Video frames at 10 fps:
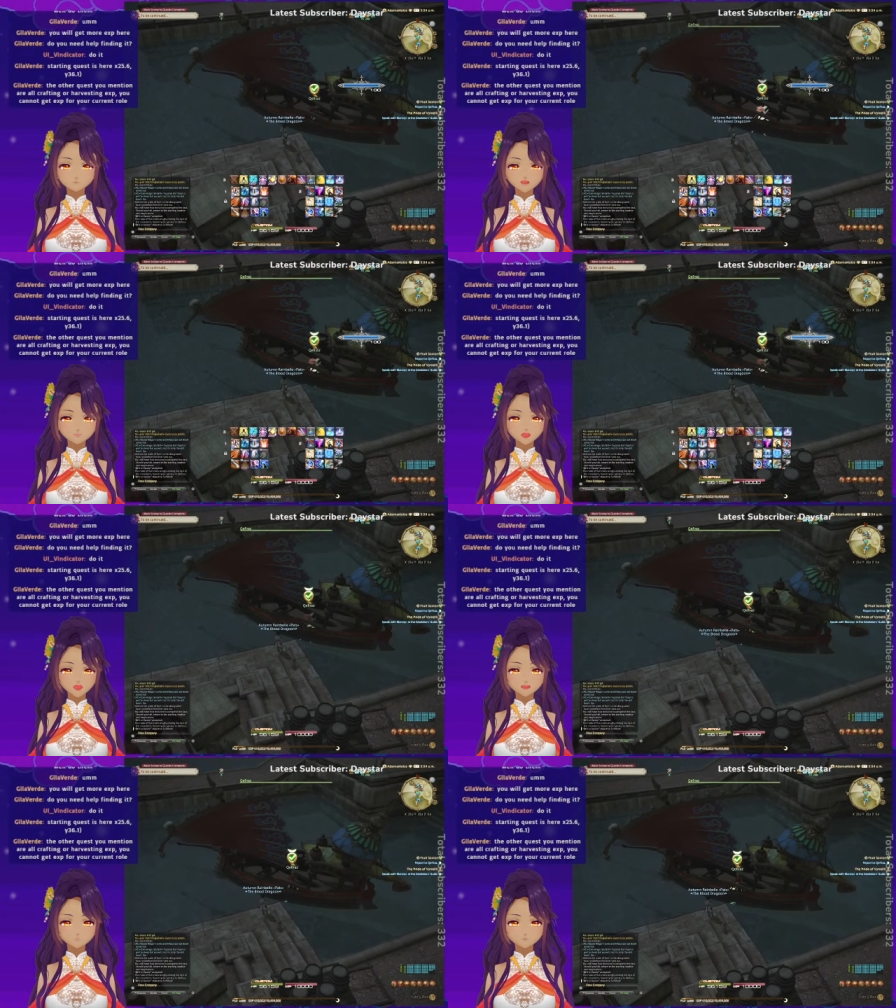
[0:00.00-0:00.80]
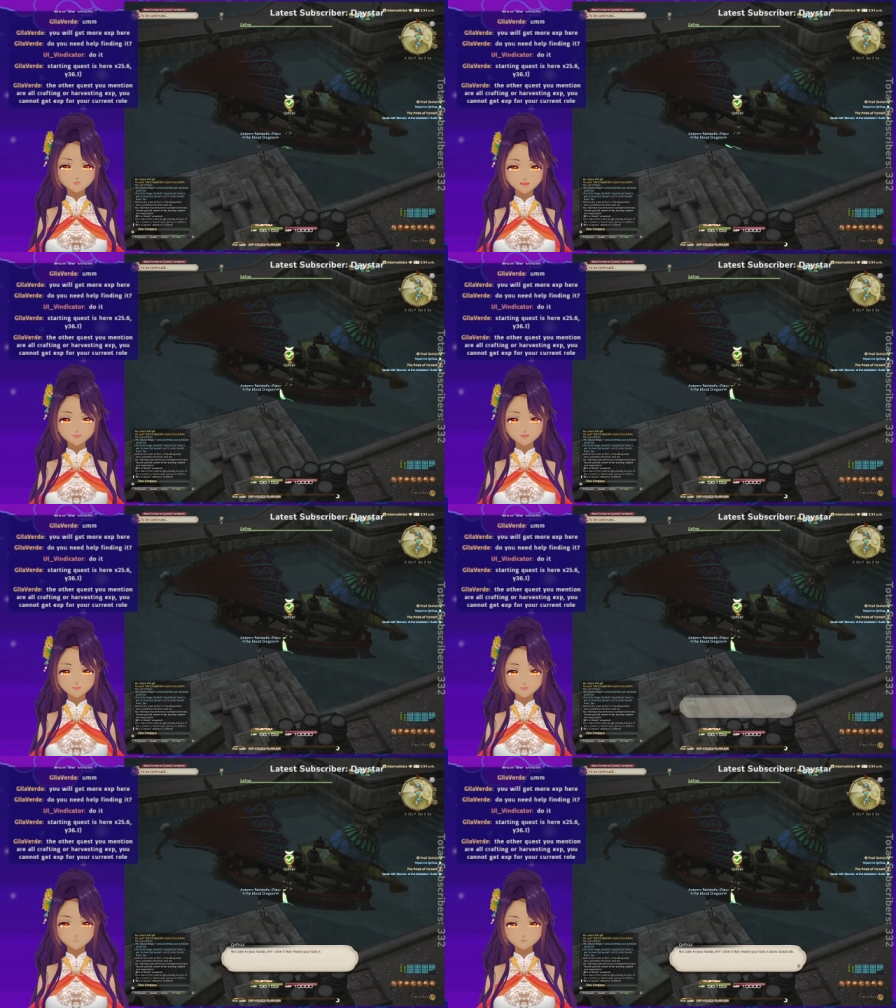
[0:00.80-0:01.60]
Hello. I did it.
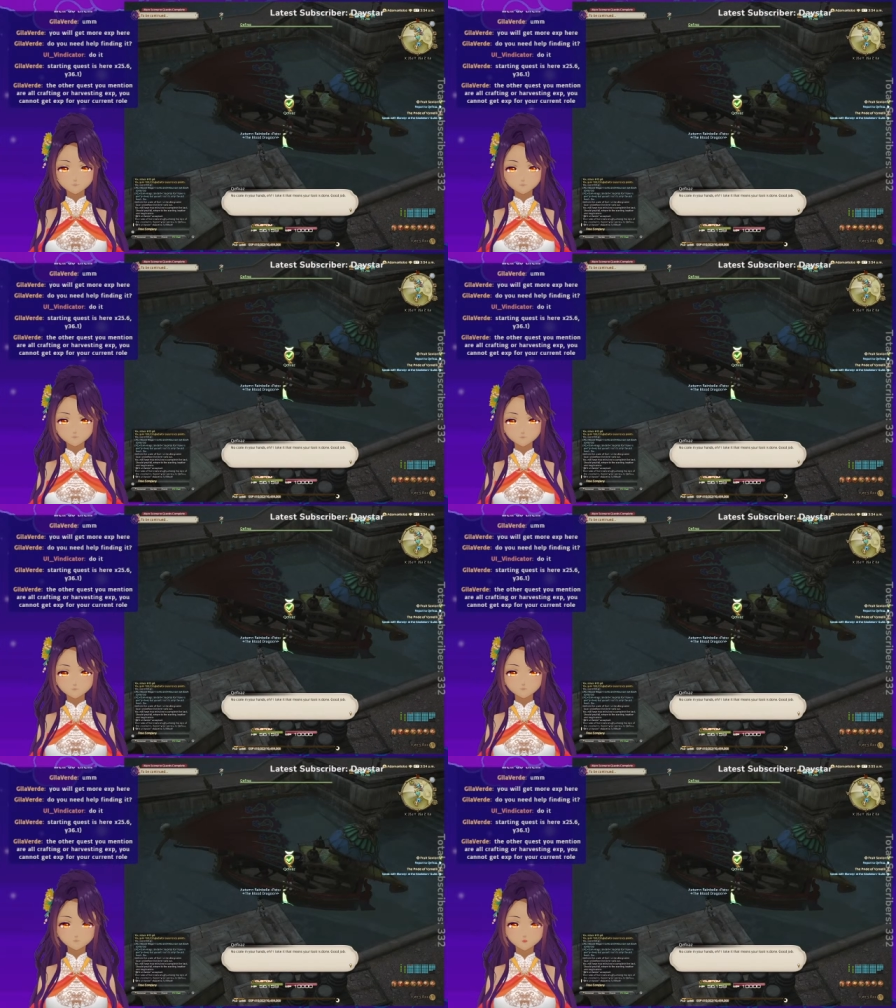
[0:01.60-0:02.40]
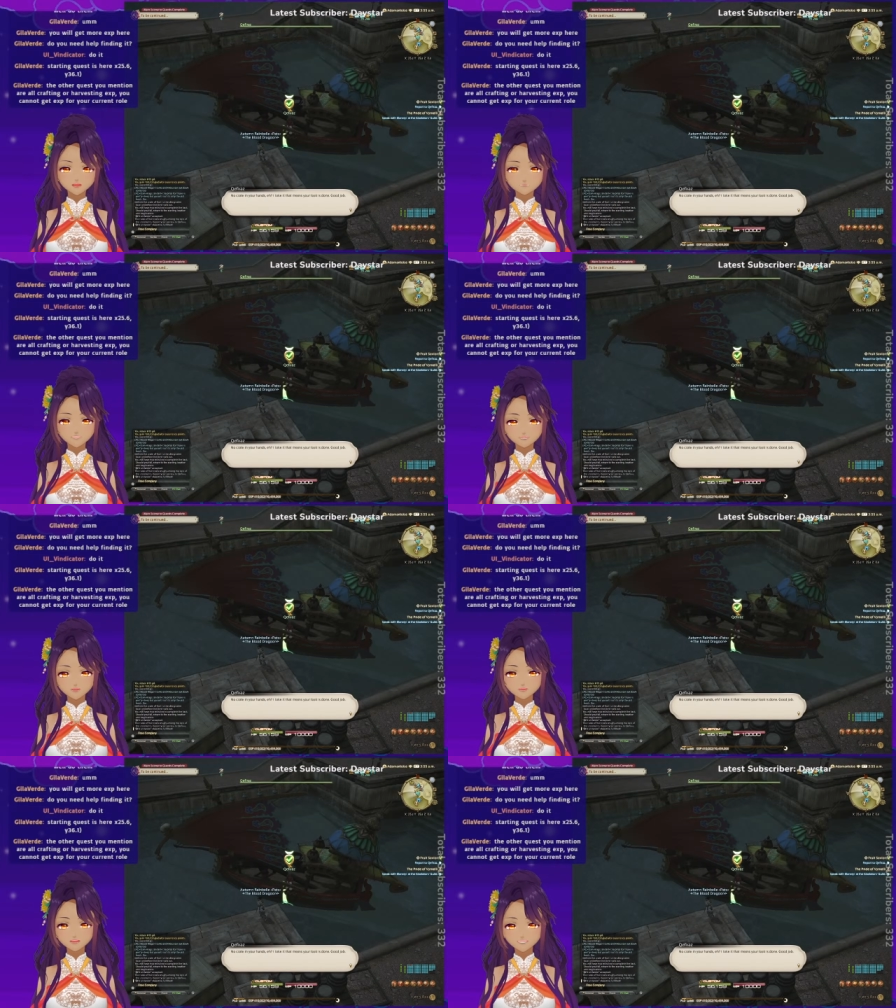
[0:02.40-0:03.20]
No crates
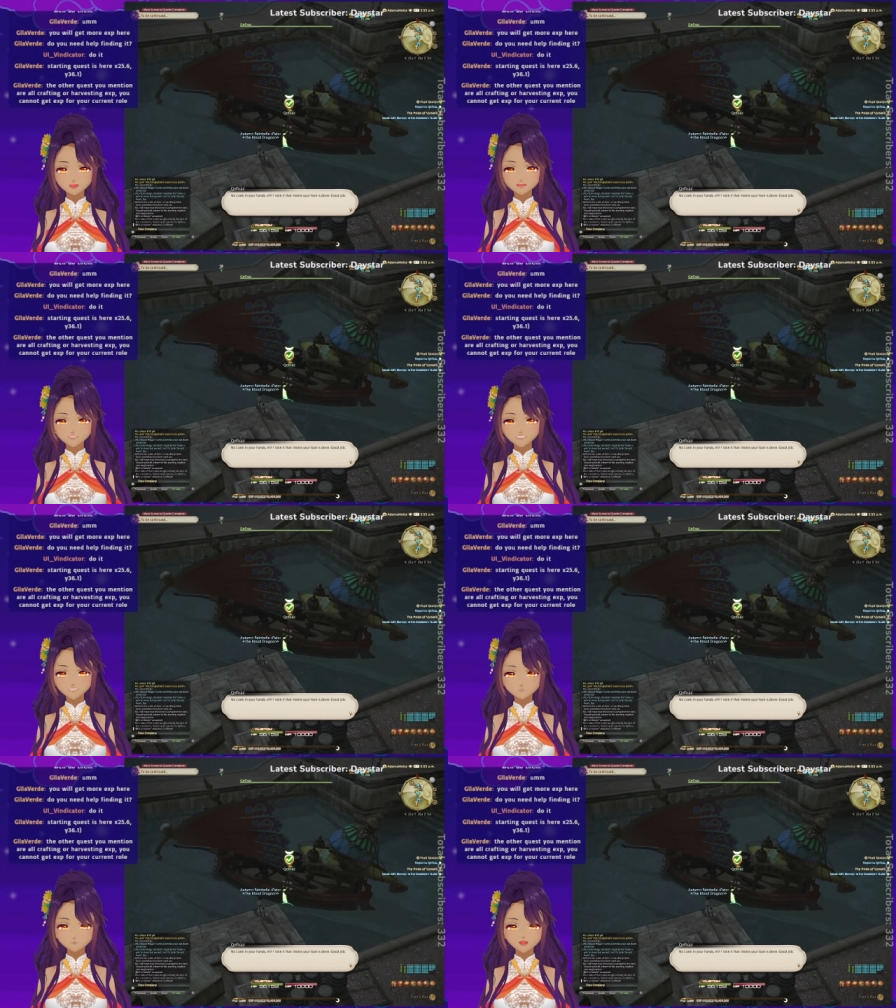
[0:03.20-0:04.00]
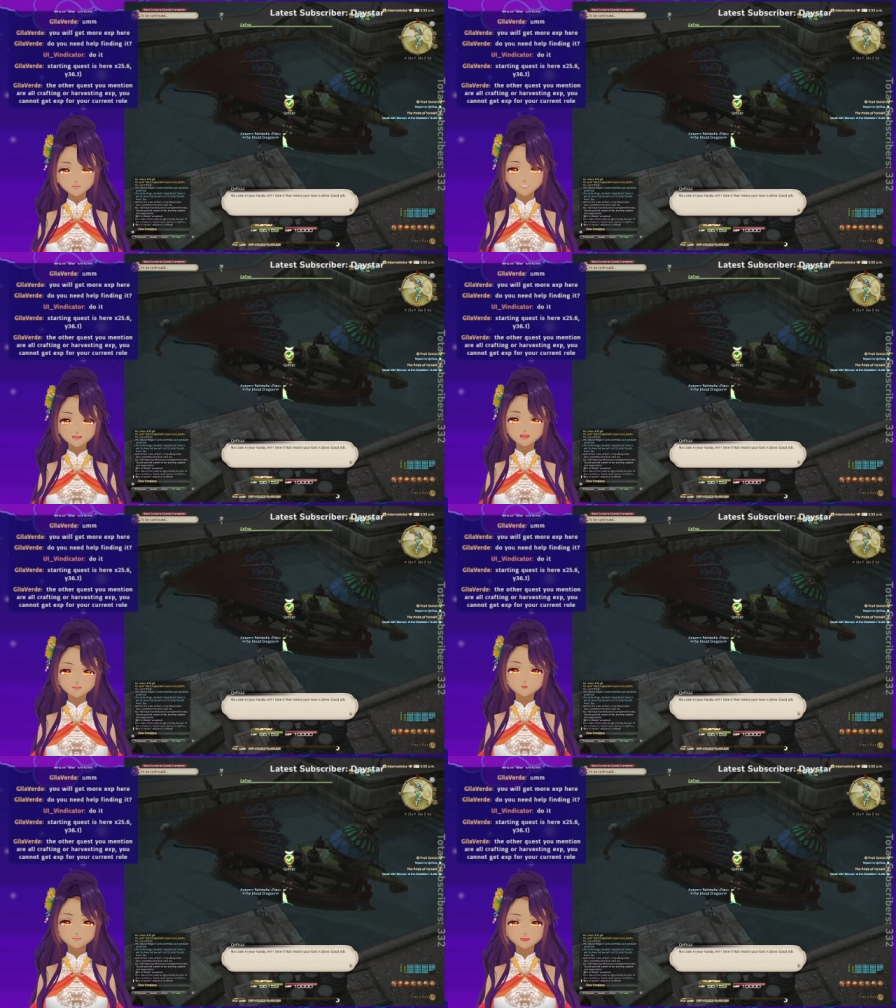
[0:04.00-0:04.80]
in your hands, eh? I take that
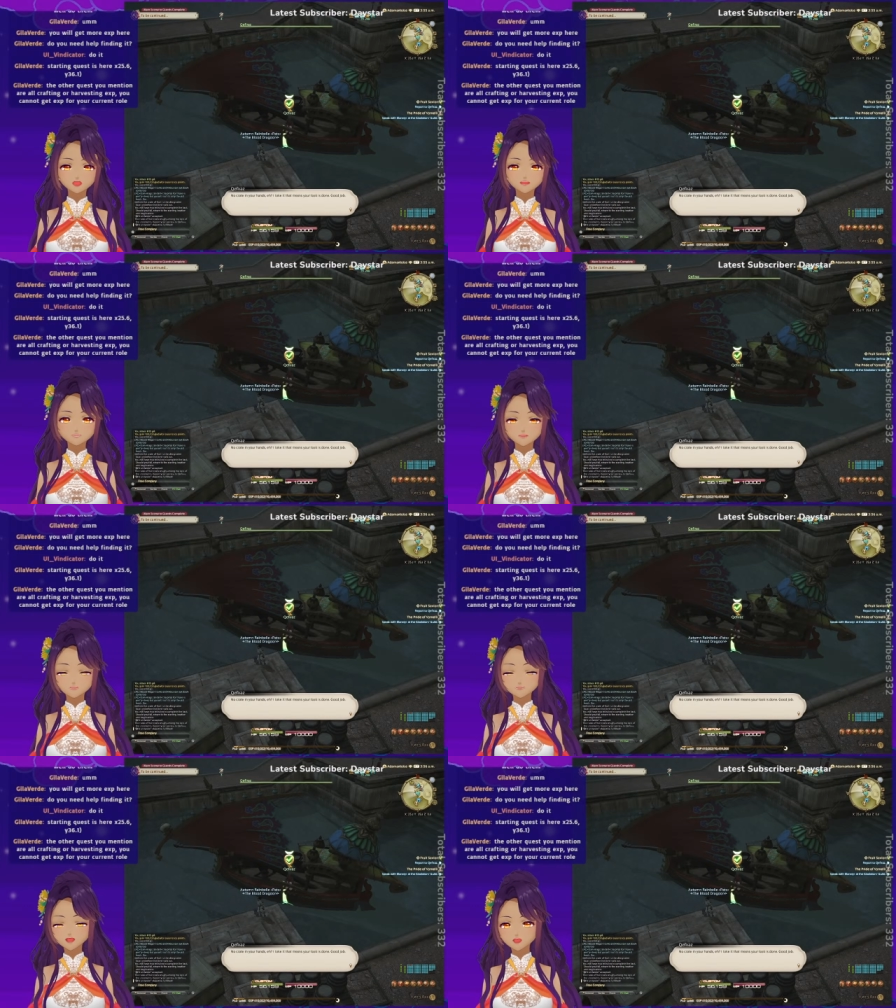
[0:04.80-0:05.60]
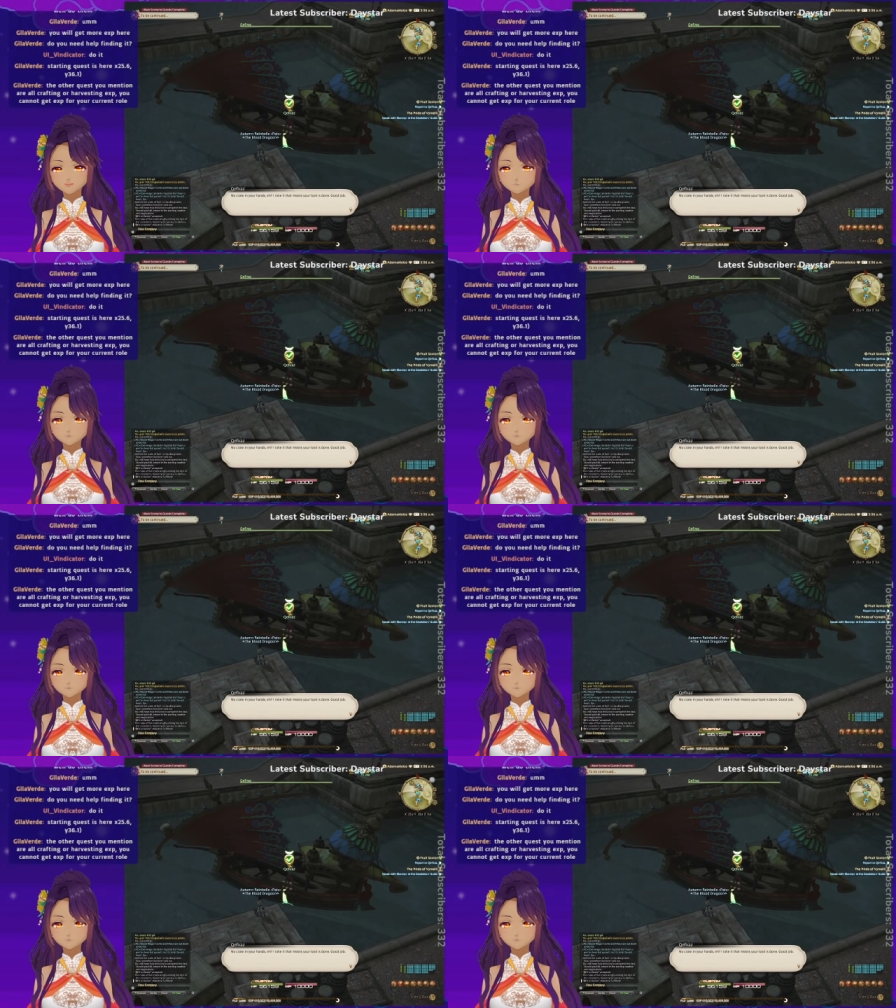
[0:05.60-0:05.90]
it means your task is done.